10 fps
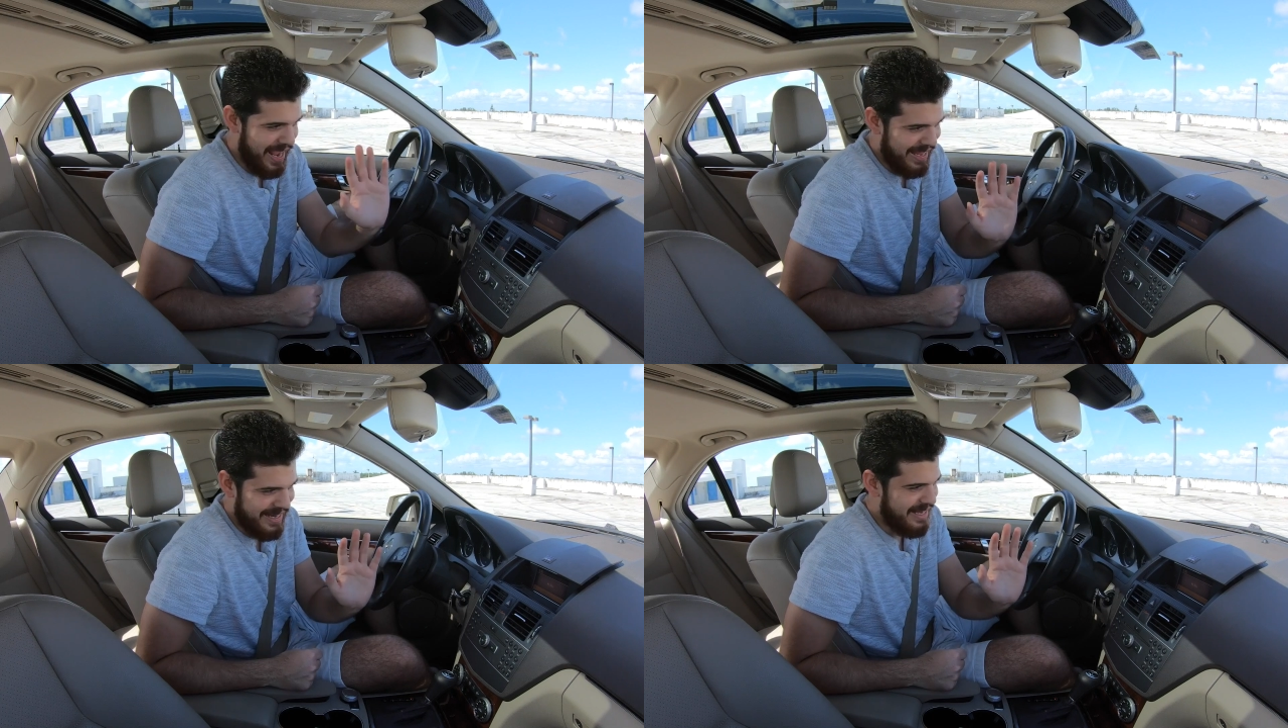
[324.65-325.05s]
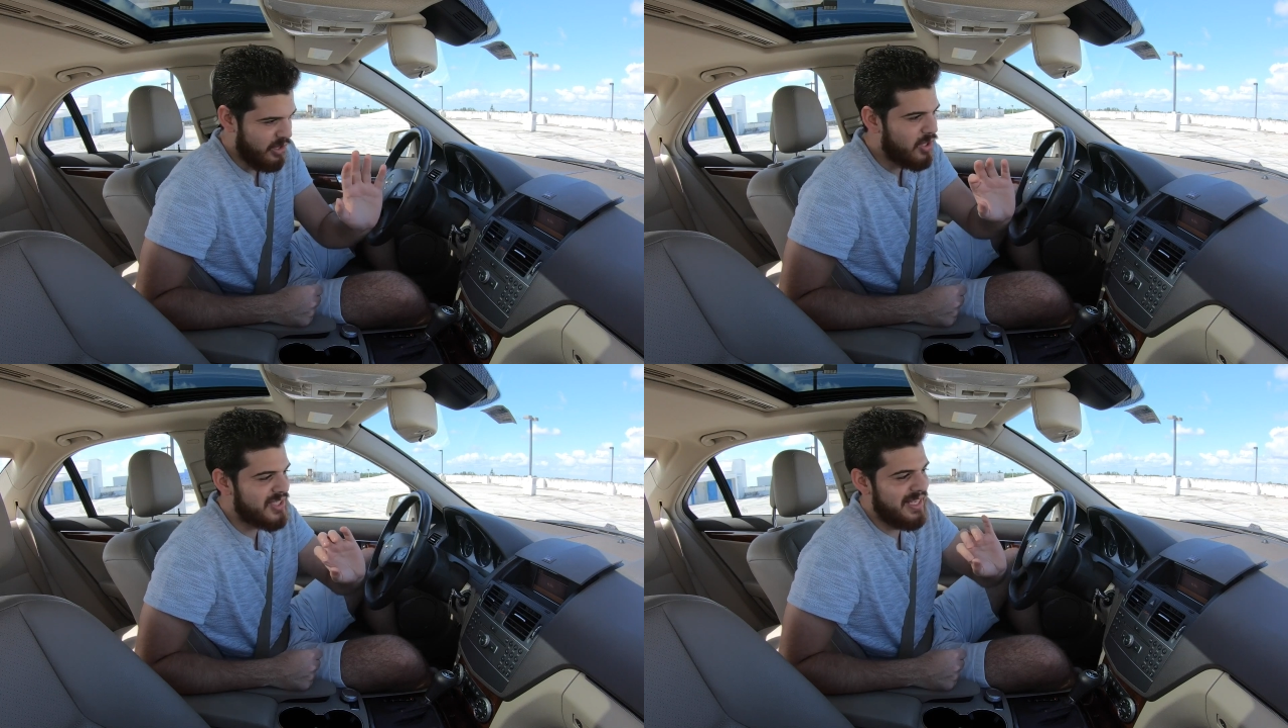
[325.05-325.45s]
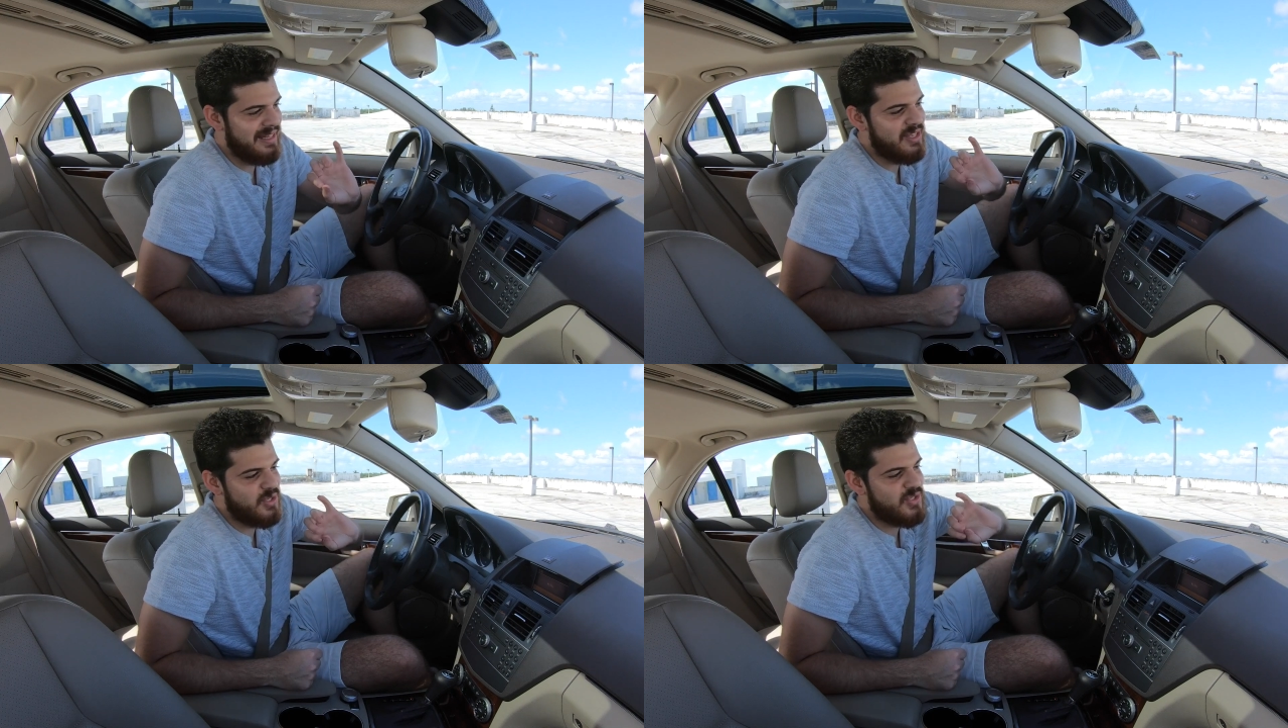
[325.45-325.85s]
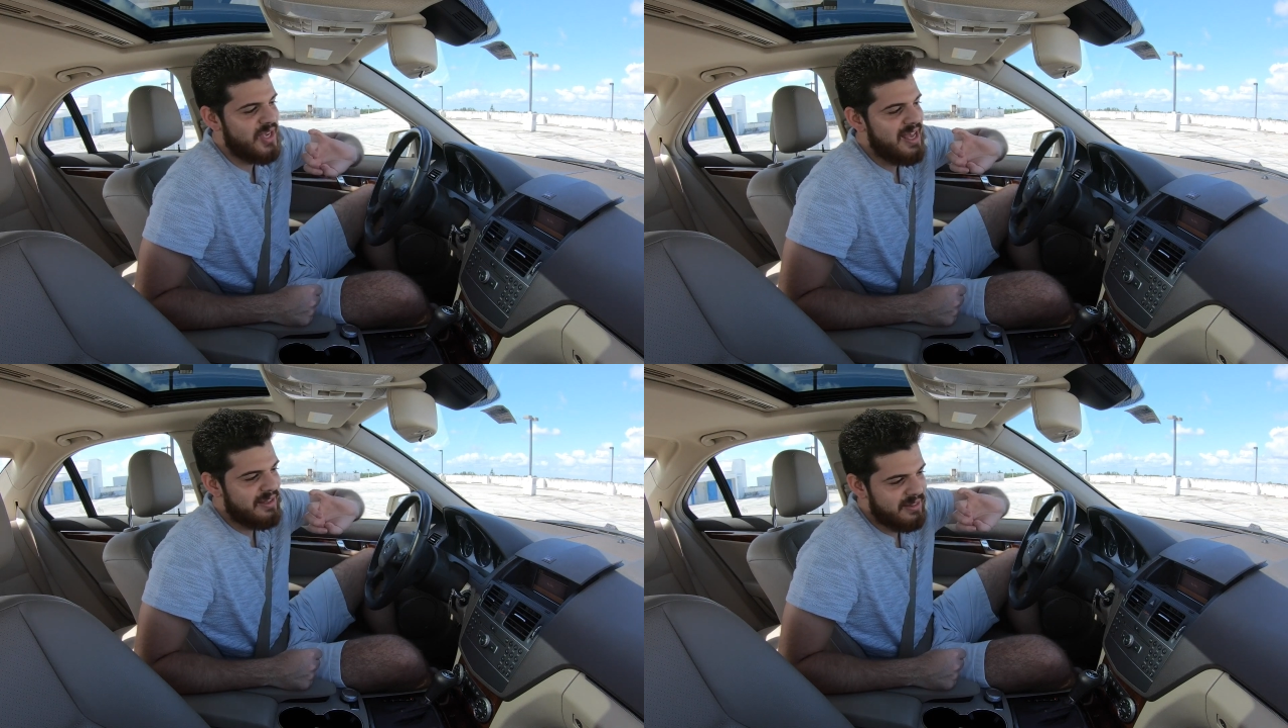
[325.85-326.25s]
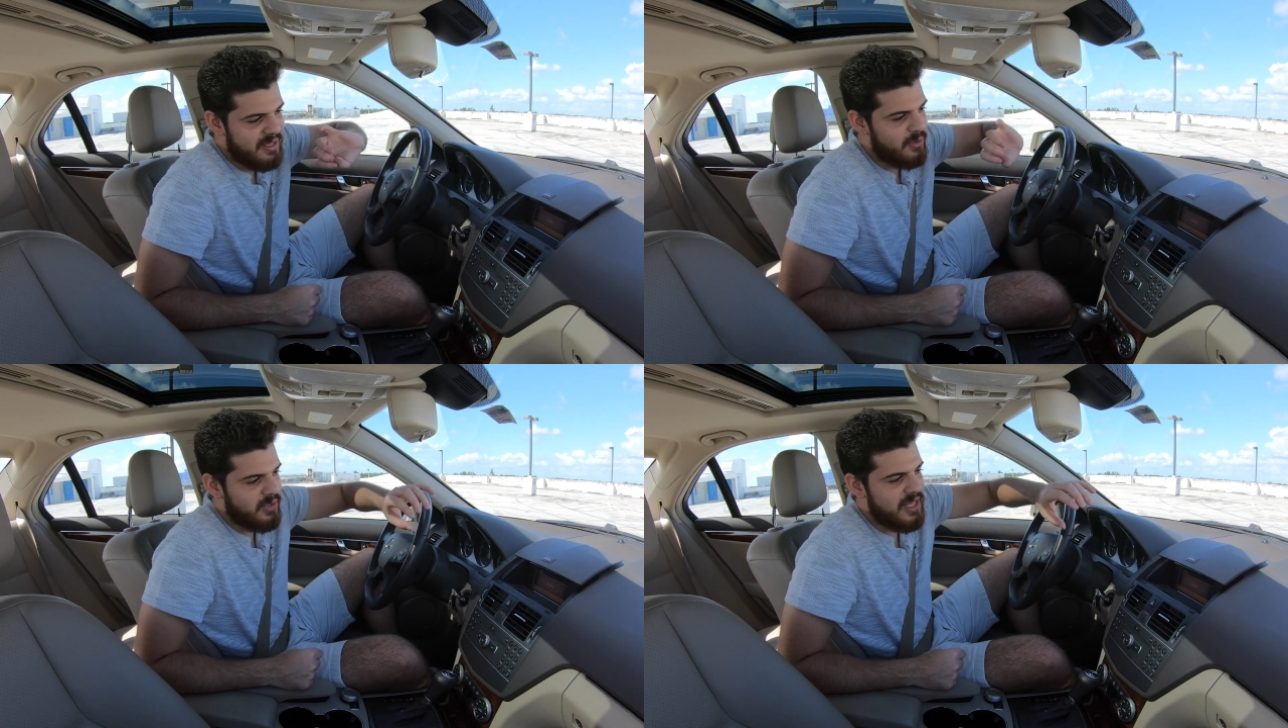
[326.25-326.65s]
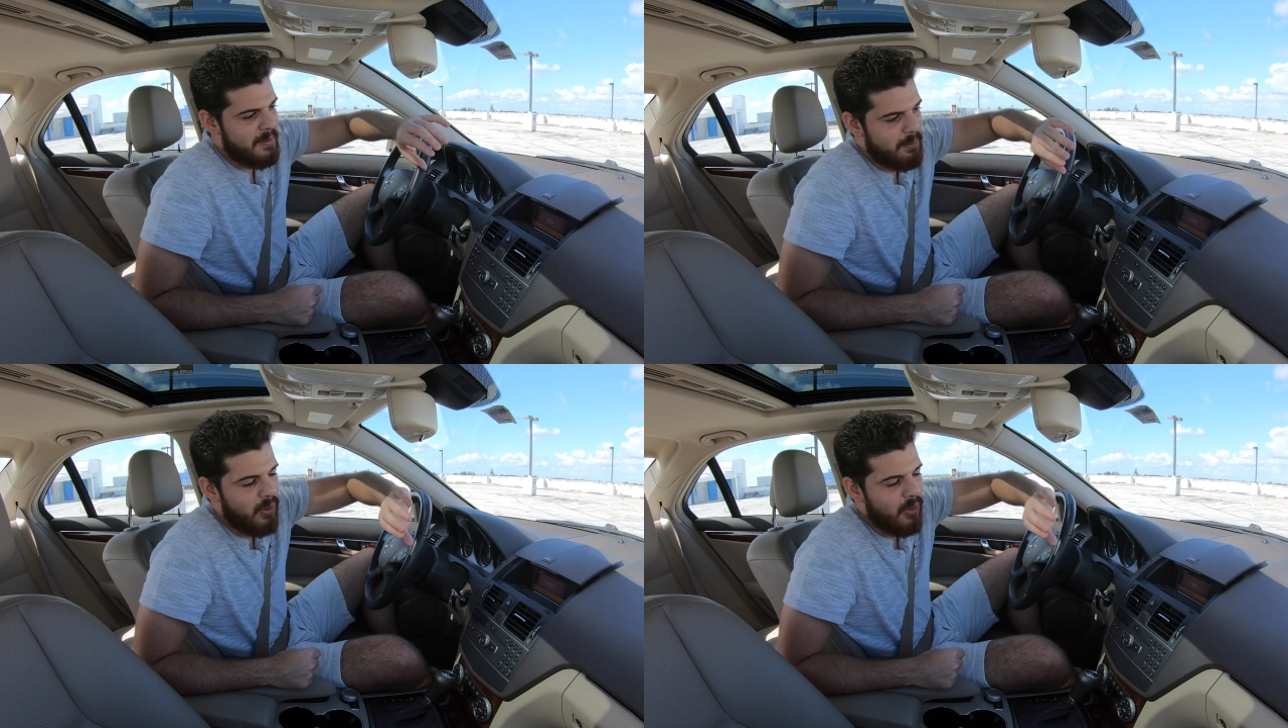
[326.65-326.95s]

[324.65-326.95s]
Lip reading: and it looks like they just literally